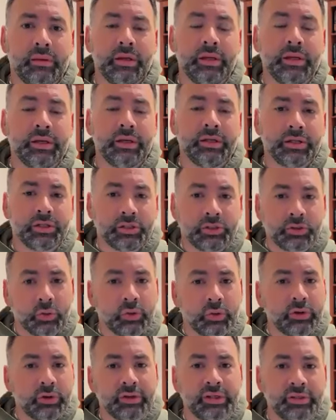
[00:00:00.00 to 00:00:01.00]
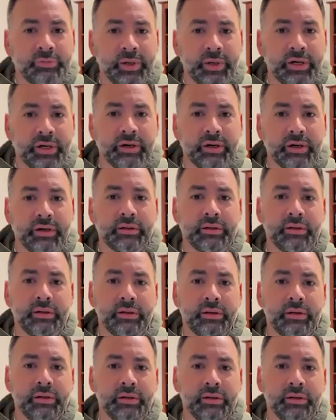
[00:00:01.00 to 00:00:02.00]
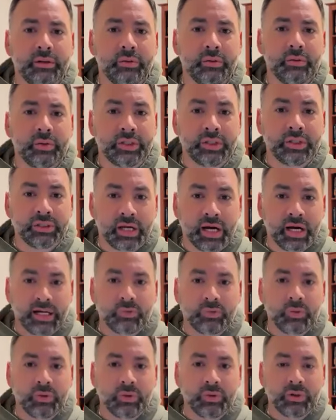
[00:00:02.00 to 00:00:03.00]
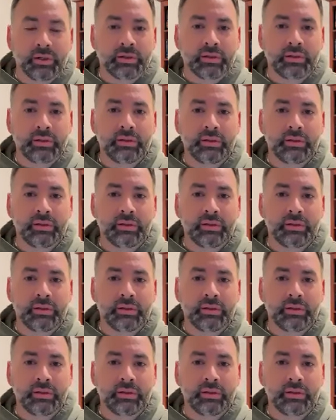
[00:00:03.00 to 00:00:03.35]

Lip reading: And it's the sword of the Spirit, which is God's word.